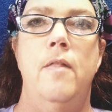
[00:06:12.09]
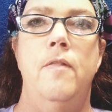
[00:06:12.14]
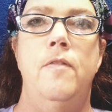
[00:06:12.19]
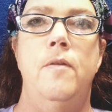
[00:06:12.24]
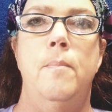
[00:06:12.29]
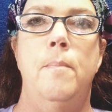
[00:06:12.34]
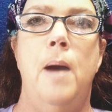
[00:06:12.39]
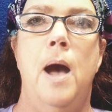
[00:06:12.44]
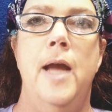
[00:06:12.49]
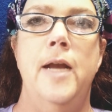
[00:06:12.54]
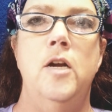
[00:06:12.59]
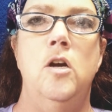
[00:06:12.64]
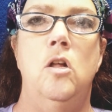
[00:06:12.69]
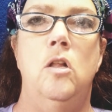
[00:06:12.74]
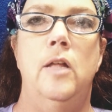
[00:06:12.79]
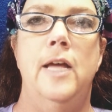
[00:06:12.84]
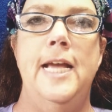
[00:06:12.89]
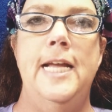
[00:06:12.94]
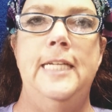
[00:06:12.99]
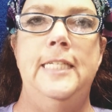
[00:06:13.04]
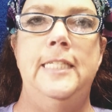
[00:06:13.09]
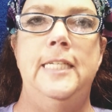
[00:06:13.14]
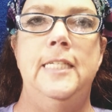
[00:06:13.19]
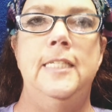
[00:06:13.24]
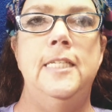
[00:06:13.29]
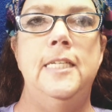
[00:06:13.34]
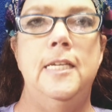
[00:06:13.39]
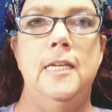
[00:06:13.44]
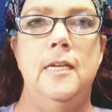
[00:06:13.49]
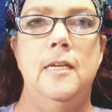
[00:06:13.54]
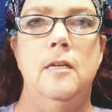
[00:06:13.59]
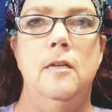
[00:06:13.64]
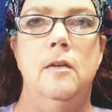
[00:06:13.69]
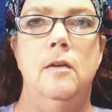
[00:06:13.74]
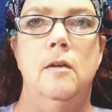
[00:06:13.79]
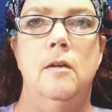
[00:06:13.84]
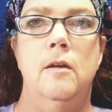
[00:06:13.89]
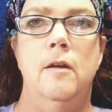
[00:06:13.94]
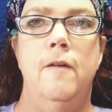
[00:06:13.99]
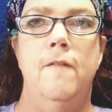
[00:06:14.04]
the Michael entity,
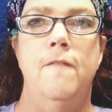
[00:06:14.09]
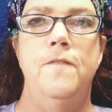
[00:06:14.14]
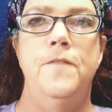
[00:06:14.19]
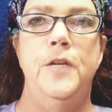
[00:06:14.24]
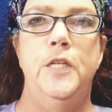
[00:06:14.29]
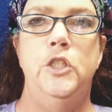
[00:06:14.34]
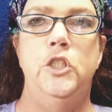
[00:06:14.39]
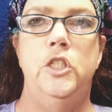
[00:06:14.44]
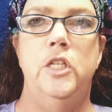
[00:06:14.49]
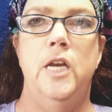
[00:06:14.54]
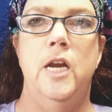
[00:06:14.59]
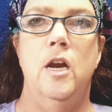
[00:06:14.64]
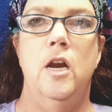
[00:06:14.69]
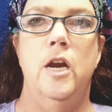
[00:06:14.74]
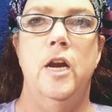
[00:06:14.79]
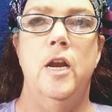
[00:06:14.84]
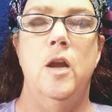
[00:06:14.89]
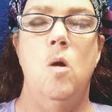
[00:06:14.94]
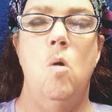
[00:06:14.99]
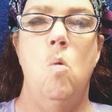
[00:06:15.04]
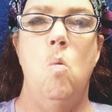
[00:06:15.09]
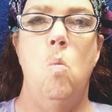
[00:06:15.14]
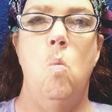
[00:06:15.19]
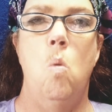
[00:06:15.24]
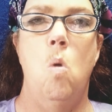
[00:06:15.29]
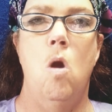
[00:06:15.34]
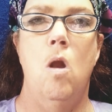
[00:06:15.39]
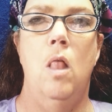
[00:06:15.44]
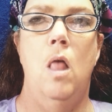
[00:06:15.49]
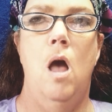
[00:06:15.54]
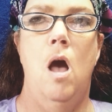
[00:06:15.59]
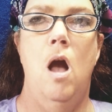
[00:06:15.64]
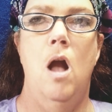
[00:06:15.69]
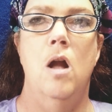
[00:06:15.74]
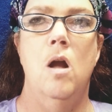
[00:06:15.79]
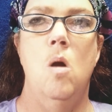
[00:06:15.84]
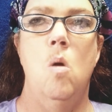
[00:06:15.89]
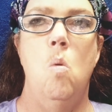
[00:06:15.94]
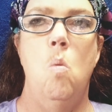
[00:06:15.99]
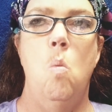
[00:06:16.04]
visionary,
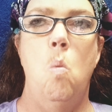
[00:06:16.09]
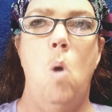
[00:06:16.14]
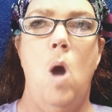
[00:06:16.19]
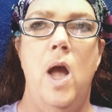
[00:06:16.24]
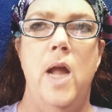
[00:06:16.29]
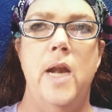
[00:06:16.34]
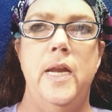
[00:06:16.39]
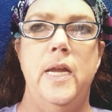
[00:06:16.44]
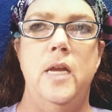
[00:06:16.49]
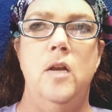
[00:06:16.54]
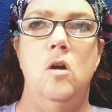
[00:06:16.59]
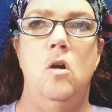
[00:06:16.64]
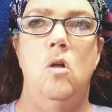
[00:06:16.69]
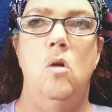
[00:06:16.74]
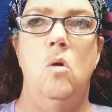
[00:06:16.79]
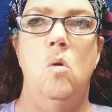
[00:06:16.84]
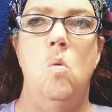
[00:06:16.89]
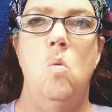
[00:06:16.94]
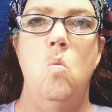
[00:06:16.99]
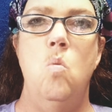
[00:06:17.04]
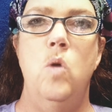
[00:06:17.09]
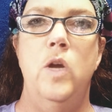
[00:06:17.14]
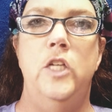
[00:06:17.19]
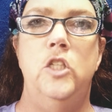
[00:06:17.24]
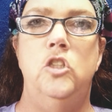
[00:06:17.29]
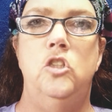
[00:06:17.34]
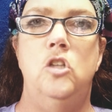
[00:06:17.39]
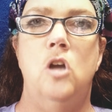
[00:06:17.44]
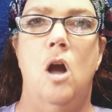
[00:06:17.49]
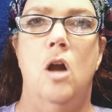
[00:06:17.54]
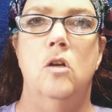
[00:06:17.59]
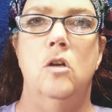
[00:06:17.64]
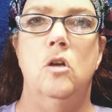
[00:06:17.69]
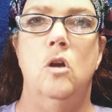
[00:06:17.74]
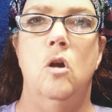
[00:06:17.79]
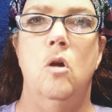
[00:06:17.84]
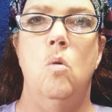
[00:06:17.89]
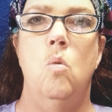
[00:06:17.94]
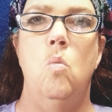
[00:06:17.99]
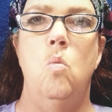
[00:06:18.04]
warlock, white eagle, witch
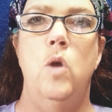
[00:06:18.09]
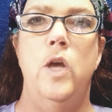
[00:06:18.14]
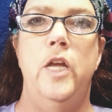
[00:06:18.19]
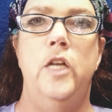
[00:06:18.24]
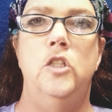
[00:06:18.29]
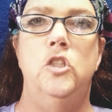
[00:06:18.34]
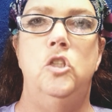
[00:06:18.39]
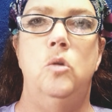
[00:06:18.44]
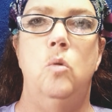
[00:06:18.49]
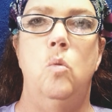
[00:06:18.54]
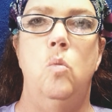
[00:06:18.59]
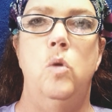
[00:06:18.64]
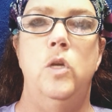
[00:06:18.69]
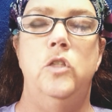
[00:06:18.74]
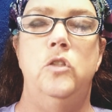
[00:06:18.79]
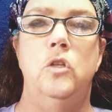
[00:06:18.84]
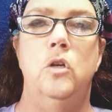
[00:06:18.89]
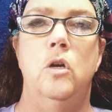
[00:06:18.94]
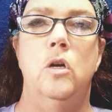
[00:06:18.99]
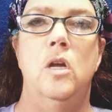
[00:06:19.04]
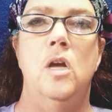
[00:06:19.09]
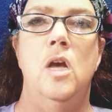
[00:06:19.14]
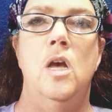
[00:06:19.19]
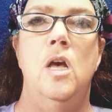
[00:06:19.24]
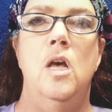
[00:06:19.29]
doctor, witch, wizard,